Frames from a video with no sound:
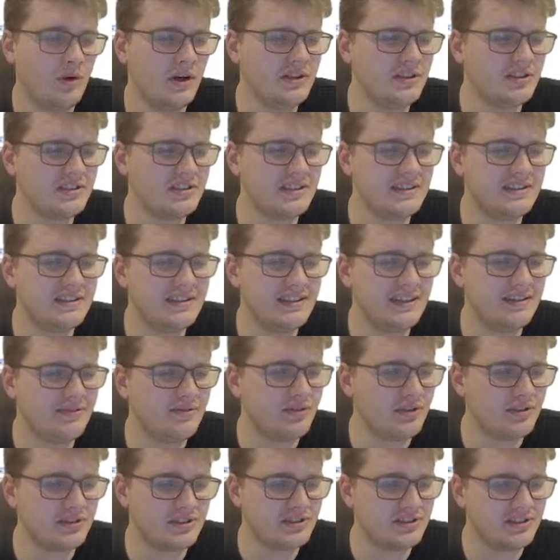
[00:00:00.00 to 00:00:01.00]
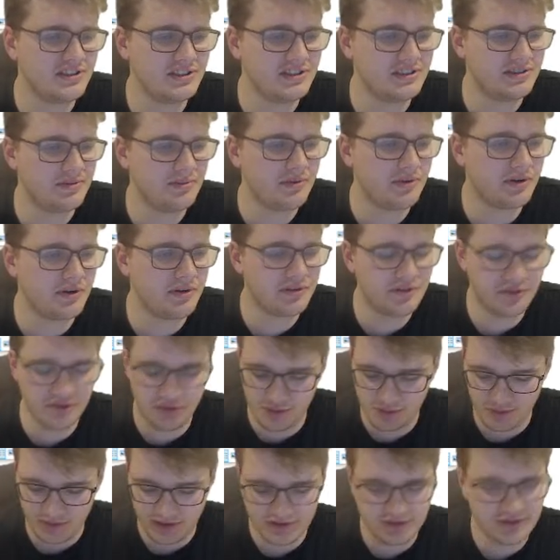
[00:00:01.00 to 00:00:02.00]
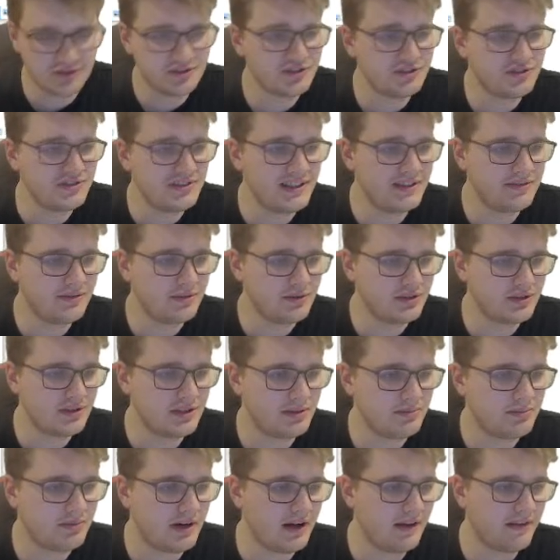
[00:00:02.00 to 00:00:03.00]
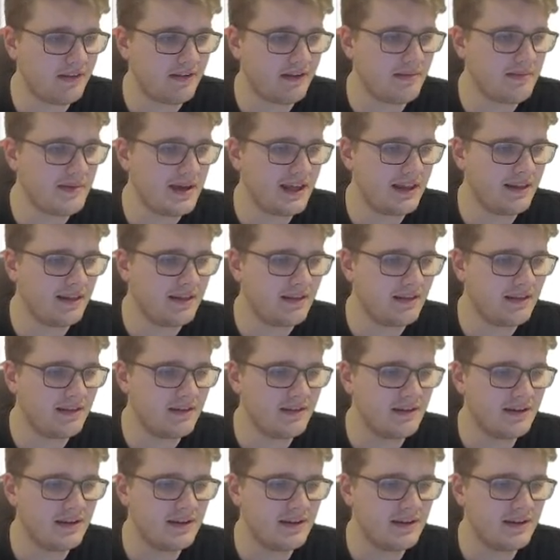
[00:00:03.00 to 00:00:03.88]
Why does it default to System 32? Why don't you default to the path I'm in?